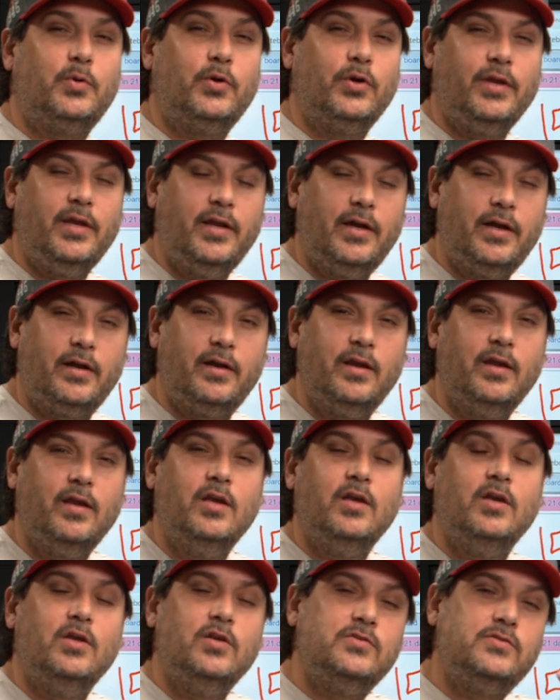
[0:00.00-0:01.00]
per year.
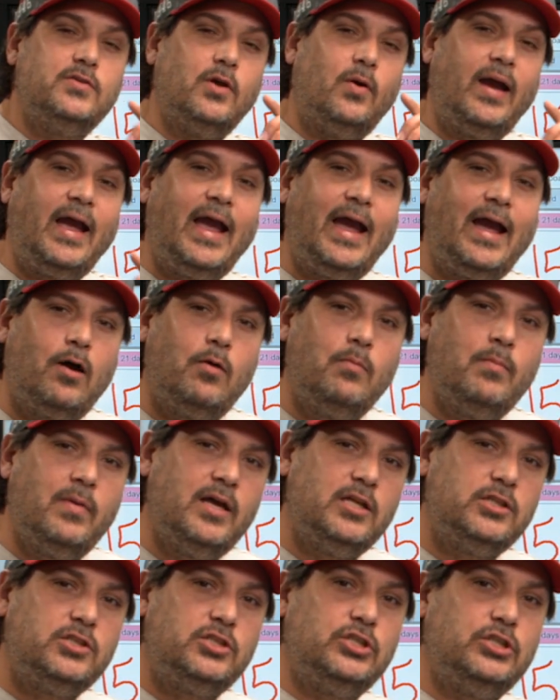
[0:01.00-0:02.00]
So how
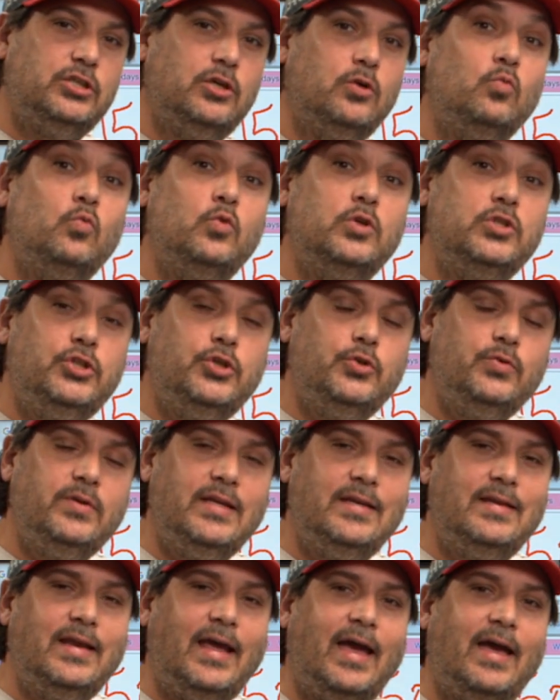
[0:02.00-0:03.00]
much would you
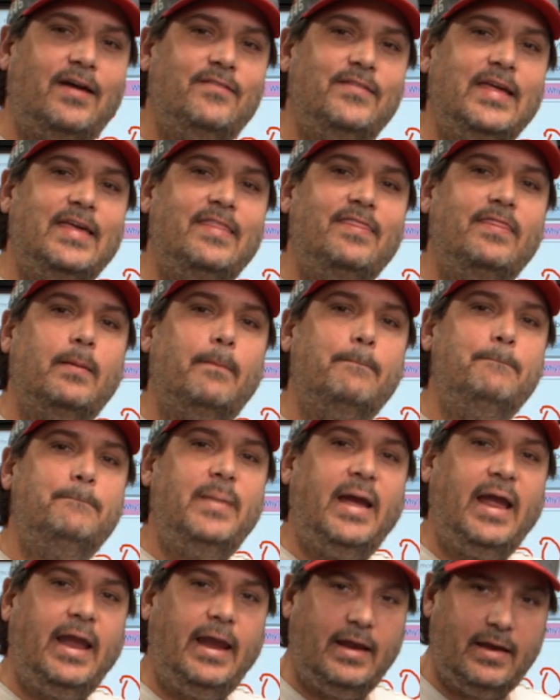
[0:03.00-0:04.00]
need to have in the
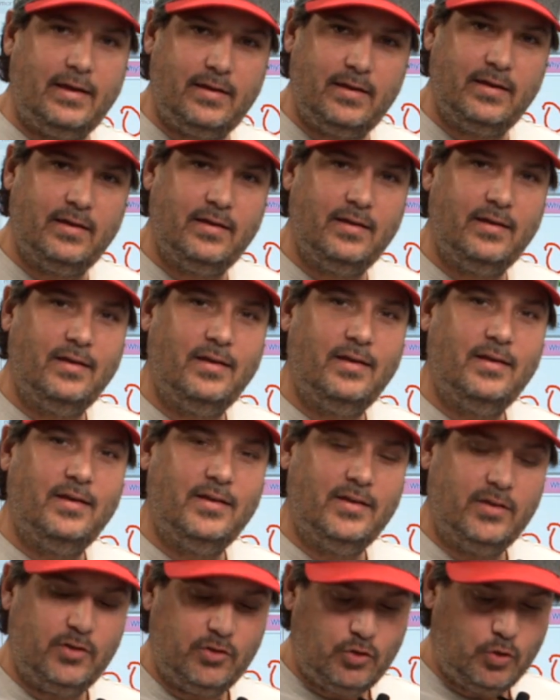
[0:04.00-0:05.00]
bank
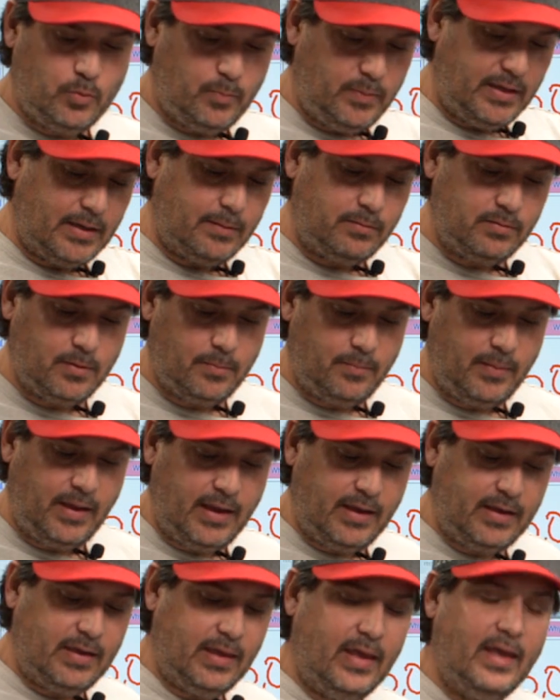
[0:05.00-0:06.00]
to be able to
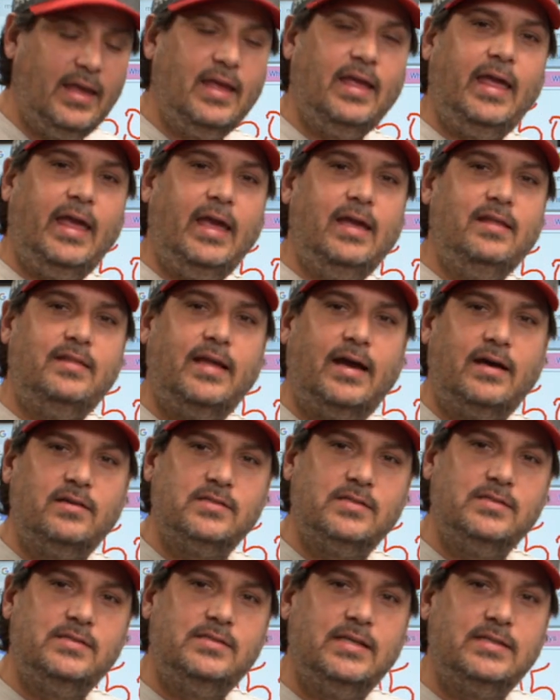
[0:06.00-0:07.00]
make
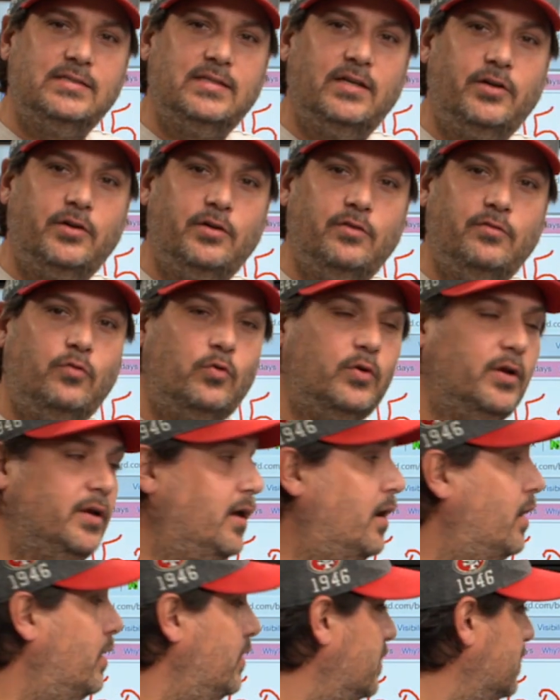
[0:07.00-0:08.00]

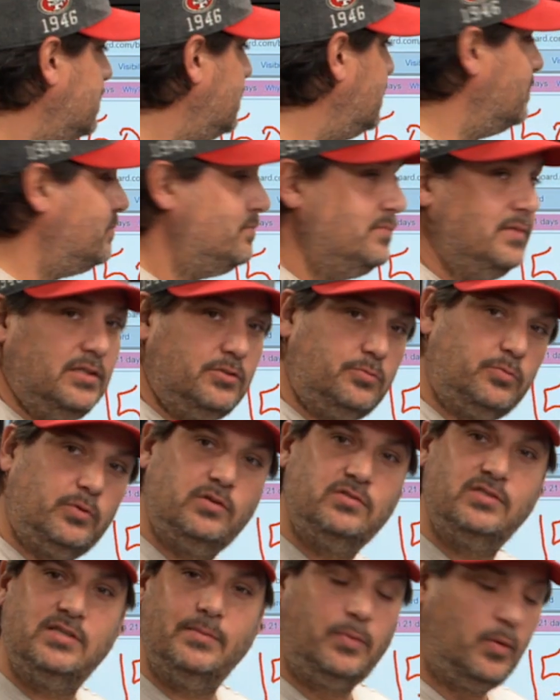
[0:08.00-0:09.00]
$8,640? It's
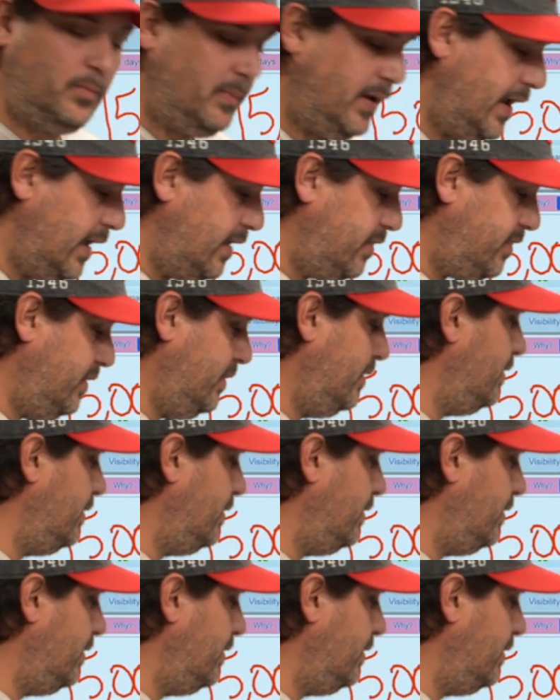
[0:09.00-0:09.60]
real simple math.